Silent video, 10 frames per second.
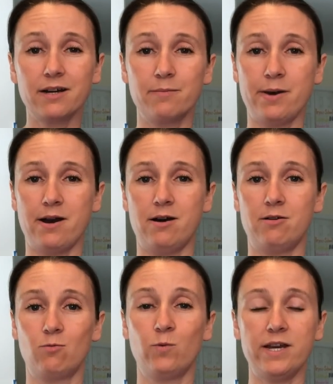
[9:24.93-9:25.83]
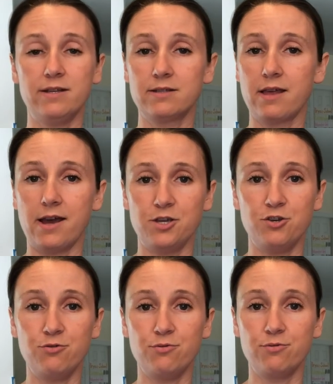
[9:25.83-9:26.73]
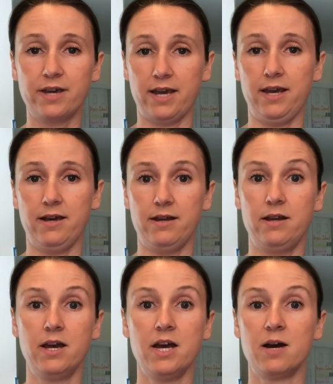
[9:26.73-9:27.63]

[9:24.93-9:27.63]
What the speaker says: about ways that you can